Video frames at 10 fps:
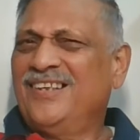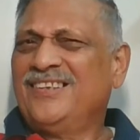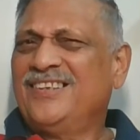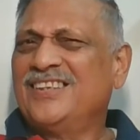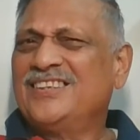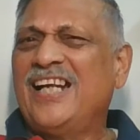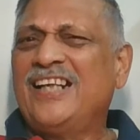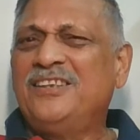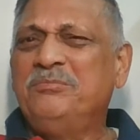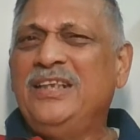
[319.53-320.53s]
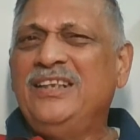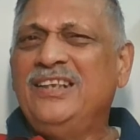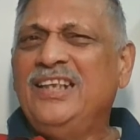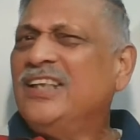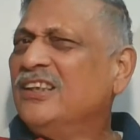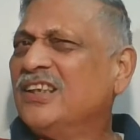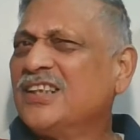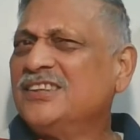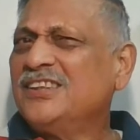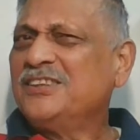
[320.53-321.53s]
Does that mean
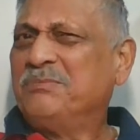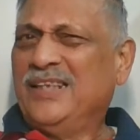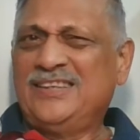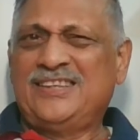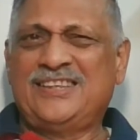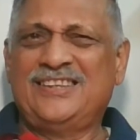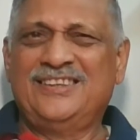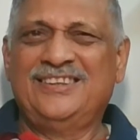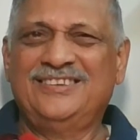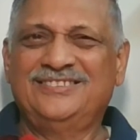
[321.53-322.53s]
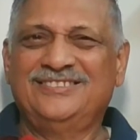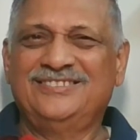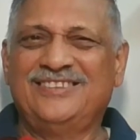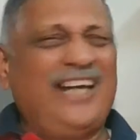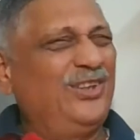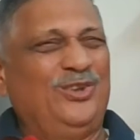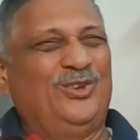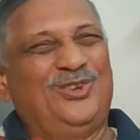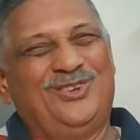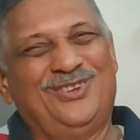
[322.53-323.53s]
ignorance is bliss? I don't know.
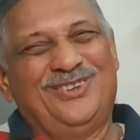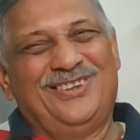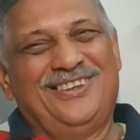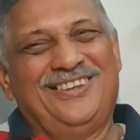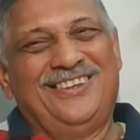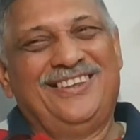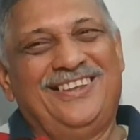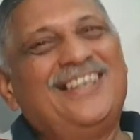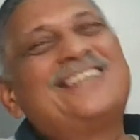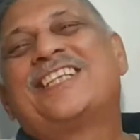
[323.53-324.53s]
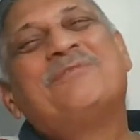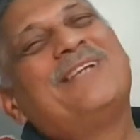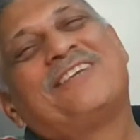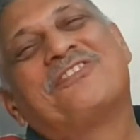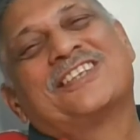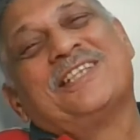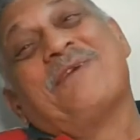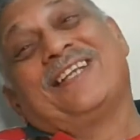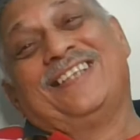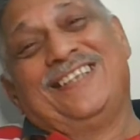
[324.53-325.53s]
Let's keep that for some
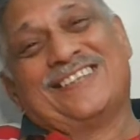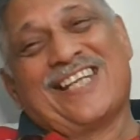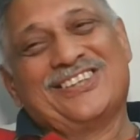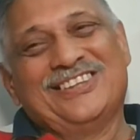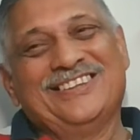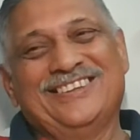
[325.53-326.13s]
other discussion.